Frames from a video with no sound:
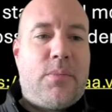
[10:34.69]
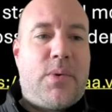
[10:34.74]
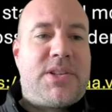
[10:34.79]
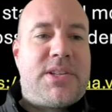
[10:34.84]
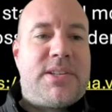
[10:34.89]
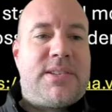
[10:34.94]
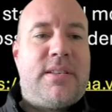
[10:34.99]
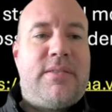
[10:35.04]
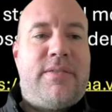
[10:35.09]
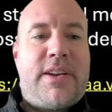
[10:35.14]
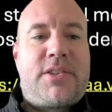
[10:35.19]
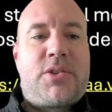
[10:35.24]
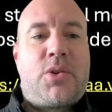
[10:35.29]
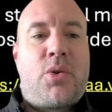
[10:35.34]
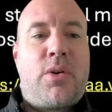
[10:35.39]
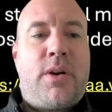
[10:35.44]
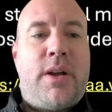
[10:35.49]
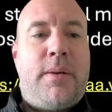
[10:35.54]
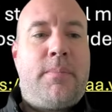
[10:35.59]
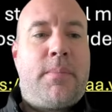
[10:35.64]
which is the
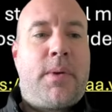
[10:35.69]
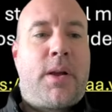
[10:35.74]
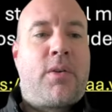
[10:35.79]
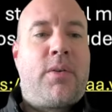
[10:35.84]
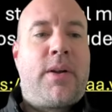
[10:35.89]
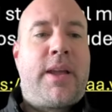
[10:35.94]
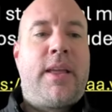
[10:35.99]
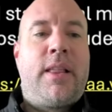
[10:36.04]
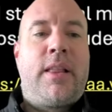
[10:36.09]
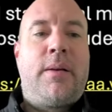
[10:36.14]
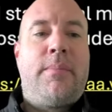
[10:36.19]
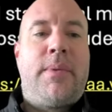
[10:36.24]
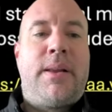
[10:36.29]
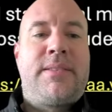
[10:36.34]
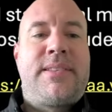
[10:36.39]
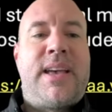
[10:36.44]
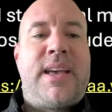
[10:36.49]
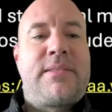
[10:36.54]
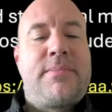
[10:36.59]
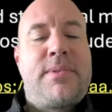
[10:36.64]
Victorian Curriculum and
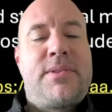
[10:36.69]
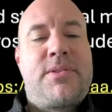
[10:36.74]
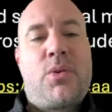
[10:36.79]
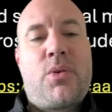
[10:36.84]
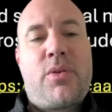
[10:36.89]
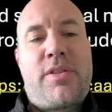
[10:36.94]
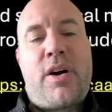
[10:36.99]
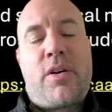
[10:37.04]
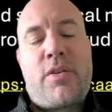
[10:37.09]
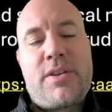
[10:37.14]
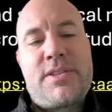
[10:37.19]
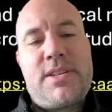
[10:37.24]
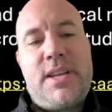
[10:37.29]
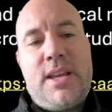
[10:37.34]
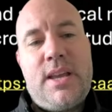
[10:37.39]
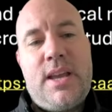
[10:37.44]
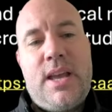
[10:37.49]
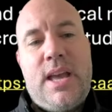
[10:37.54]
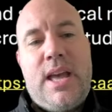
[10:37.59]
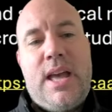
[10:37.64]
Assessment
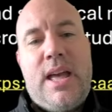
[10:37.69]
Authority.